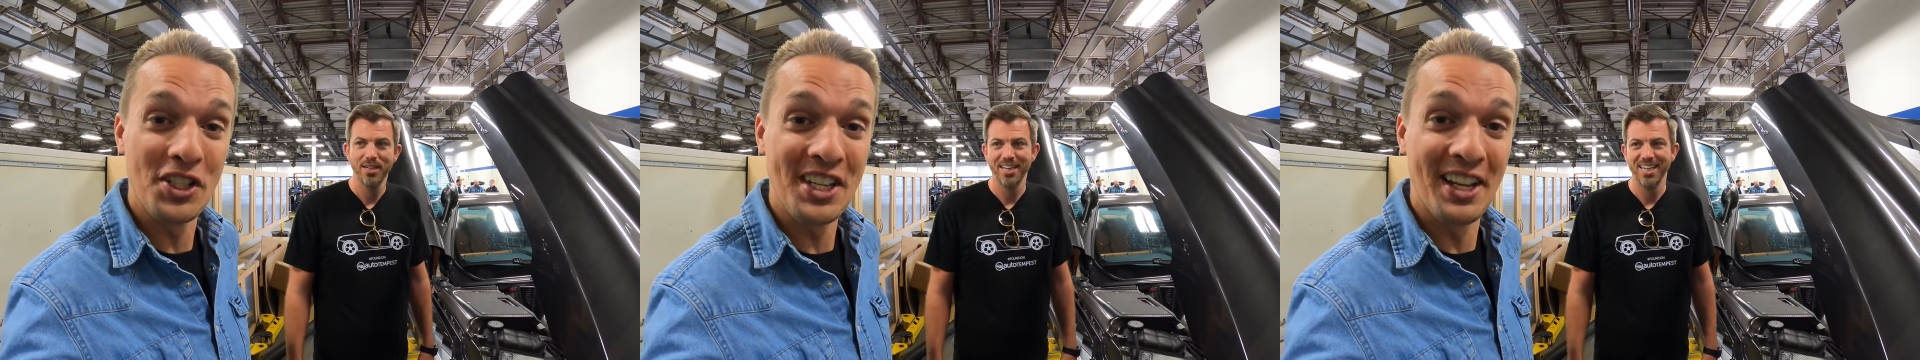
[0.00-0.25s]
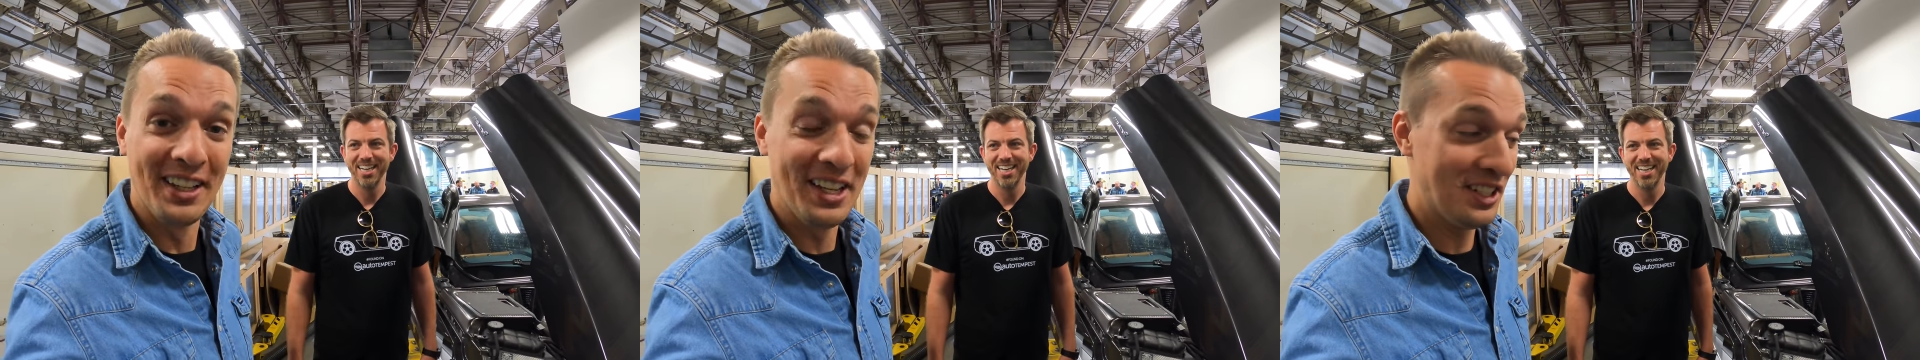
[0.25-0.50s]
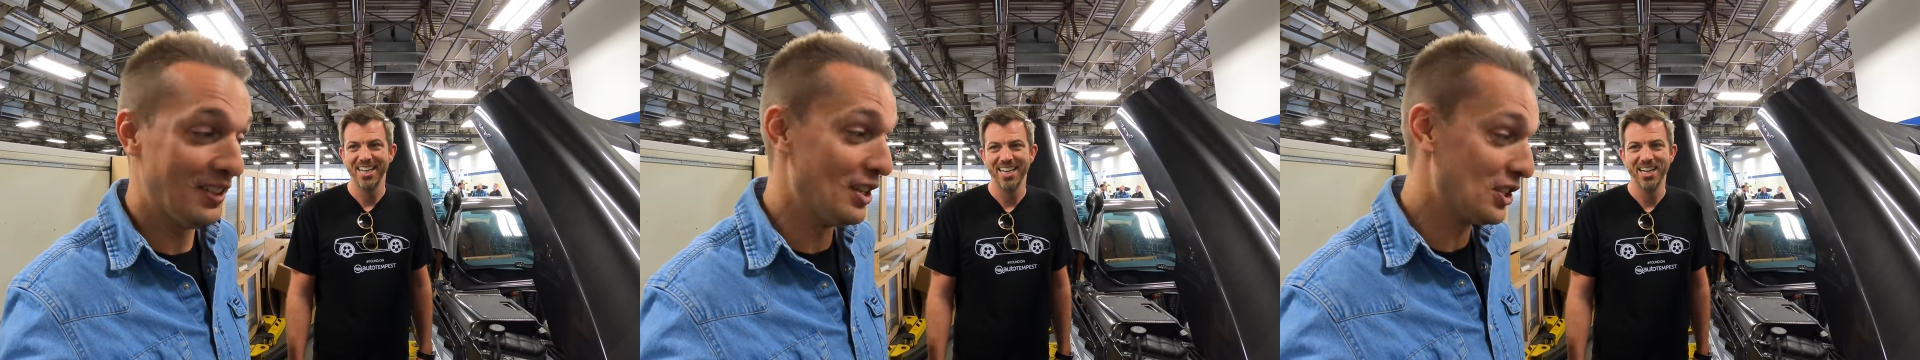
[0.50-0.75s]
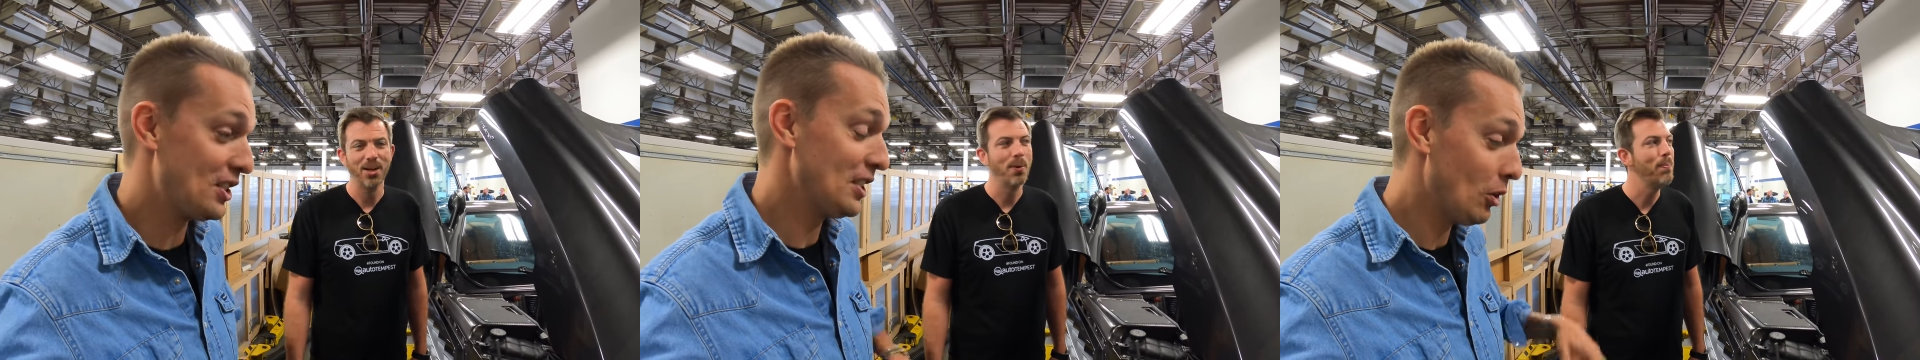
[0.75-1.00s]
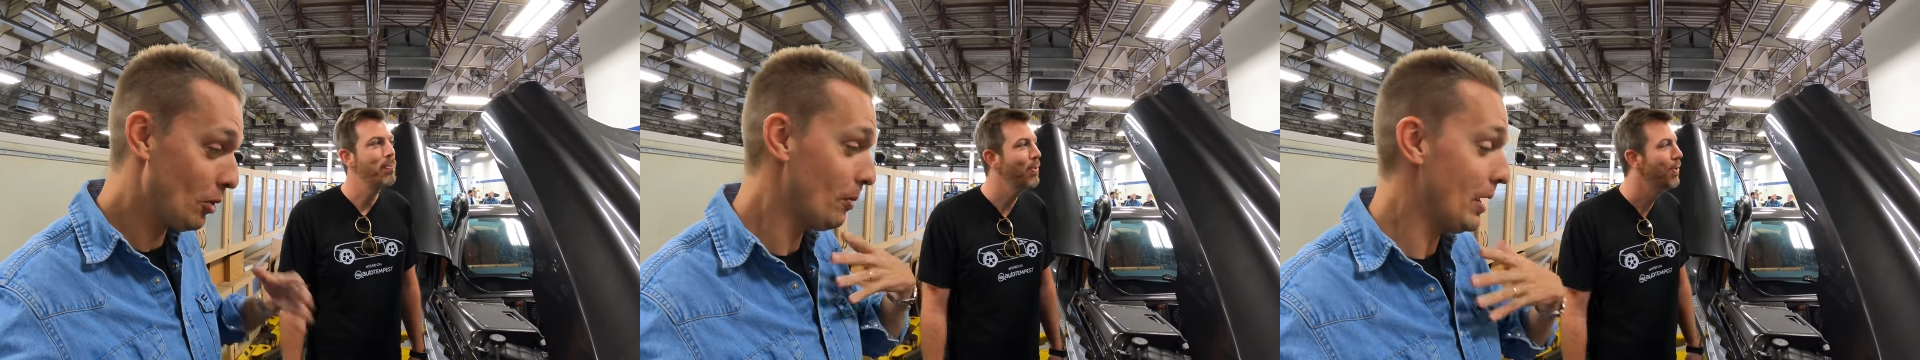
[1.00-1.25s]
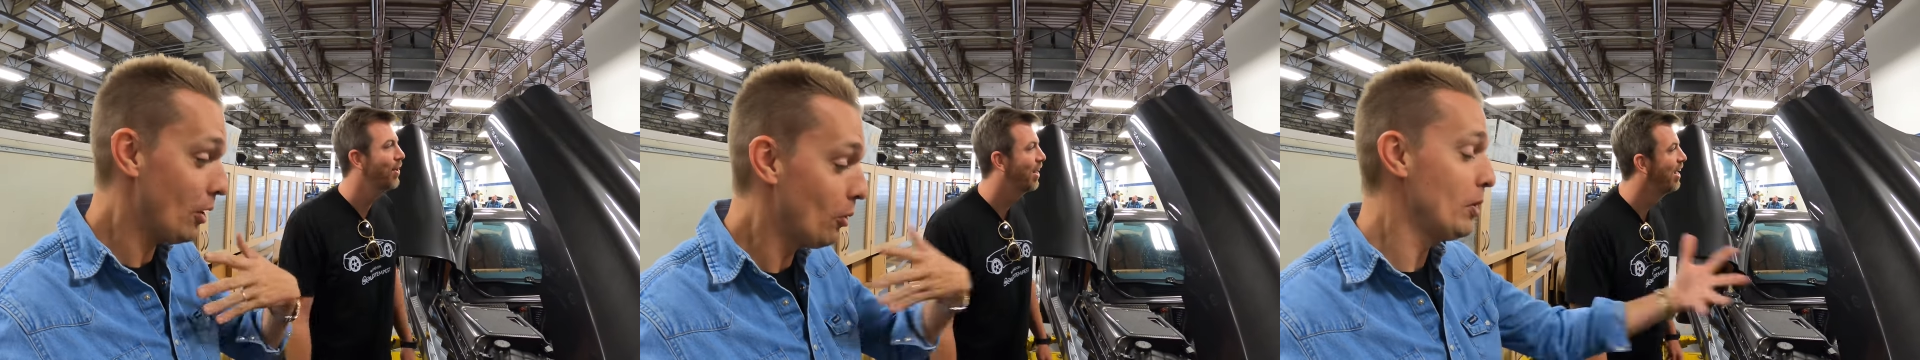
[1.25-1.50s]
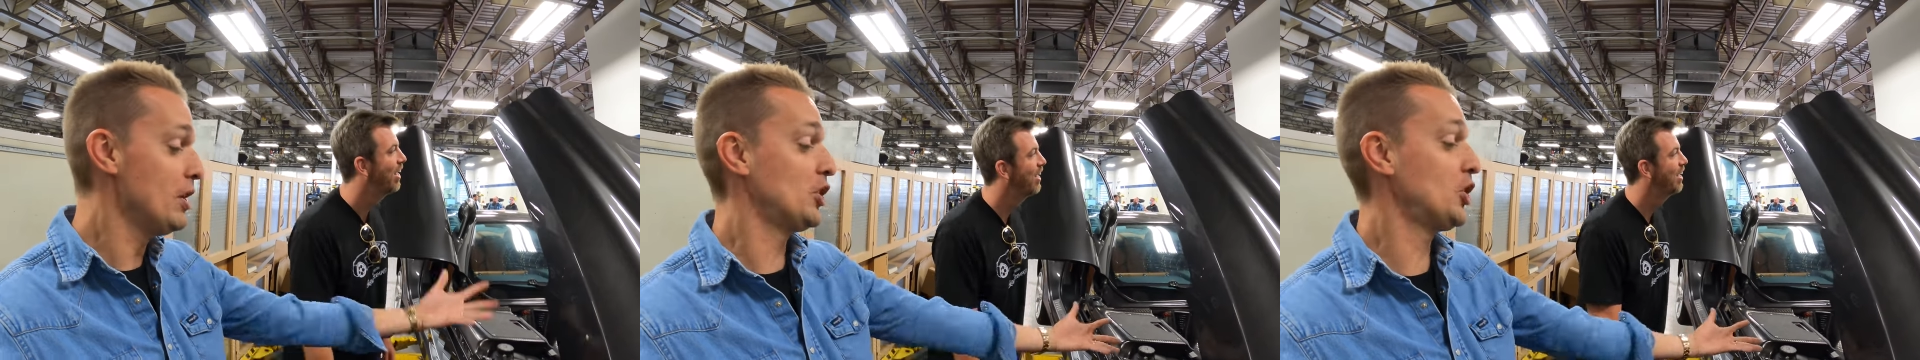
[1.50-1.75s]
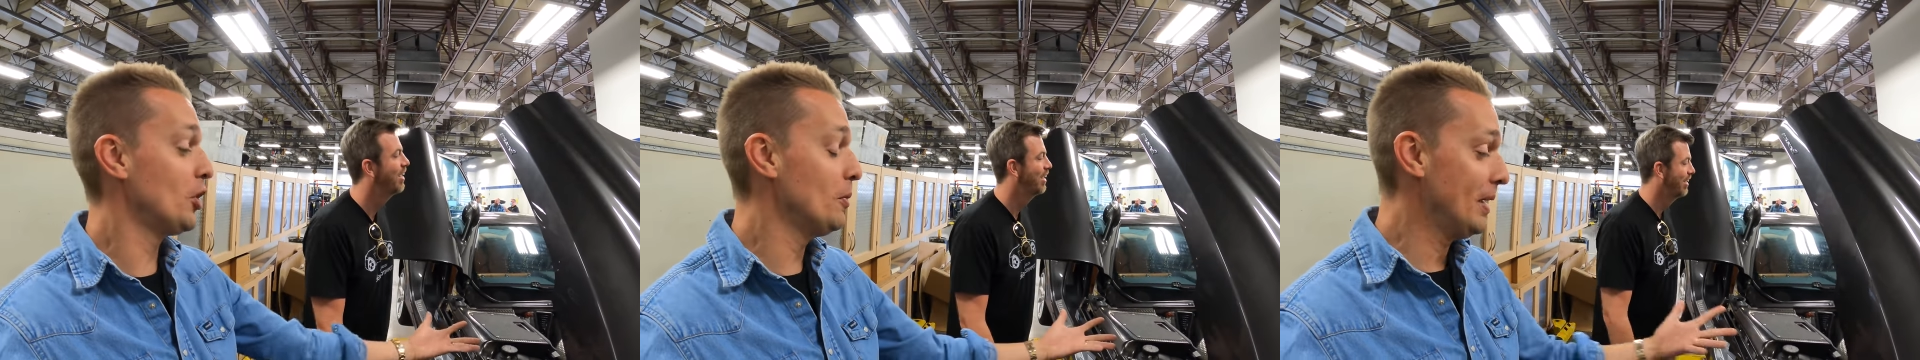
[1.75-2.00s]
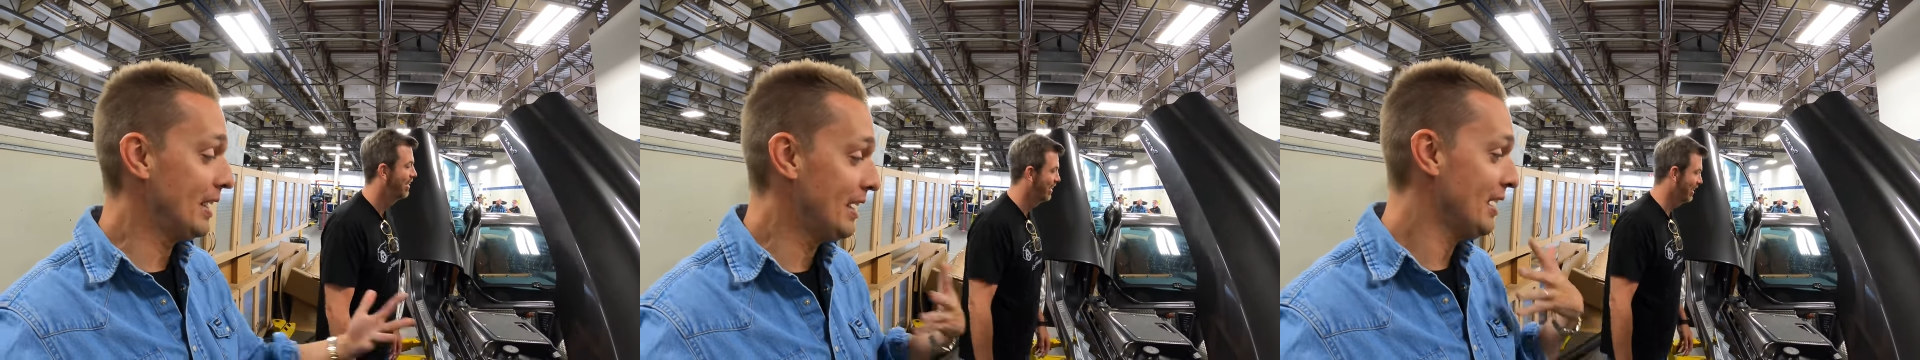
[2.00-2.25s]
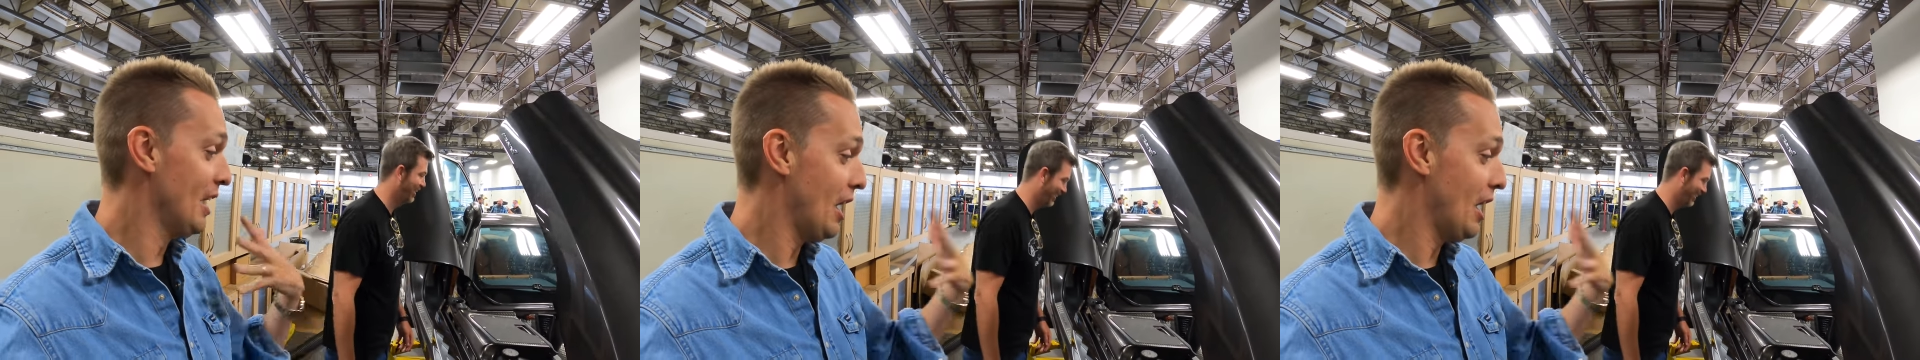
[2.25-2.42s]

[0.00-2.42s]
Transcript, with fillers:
Speaker 1: to seeing a list of this because it'll it'll reassure me